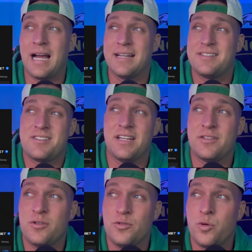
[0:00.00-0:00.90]
I just
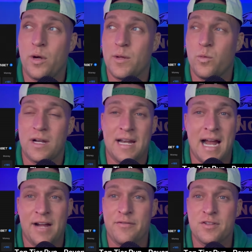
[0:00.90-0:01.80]
think
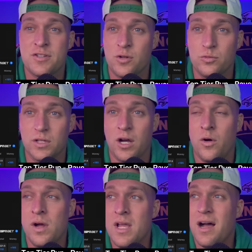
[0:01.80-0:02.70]
221.5 is too
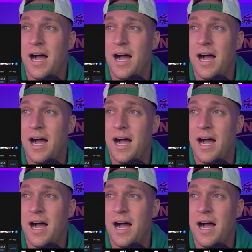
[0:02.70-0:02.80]
low.